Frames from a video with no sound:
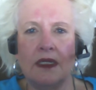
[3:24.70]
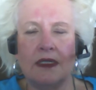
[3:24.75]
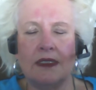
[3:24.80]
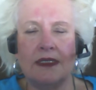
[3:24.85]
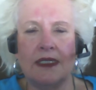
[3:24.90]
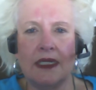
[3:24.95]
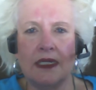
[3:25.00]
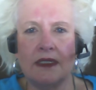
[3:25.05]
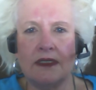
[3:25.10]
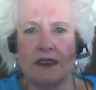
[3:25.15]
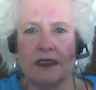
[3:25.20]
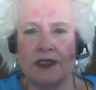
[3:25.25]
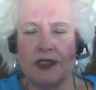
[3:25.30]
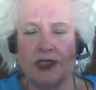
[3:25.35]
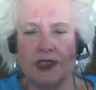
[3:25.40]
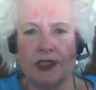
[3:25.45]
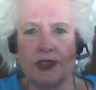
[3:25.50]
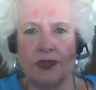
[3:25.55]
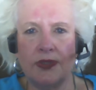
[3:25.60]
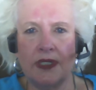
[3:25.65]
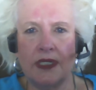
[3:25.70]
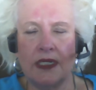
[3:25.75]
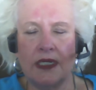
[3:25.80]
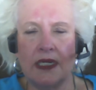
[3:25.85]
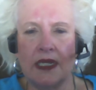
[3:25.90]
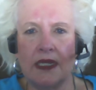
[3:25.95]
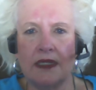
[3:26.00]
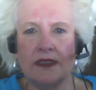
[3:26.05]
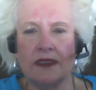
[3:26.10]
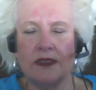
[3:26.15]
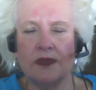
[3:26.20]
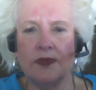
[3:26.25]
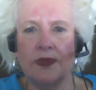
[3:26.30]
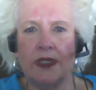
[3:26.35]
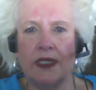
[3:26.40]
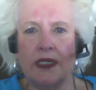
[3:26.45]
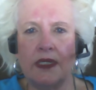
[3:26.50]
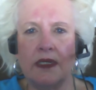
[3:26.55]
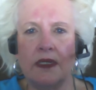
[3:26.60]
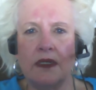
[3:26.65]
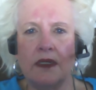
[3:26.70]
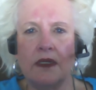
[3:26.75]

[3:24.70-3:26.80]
Texas shooting last week.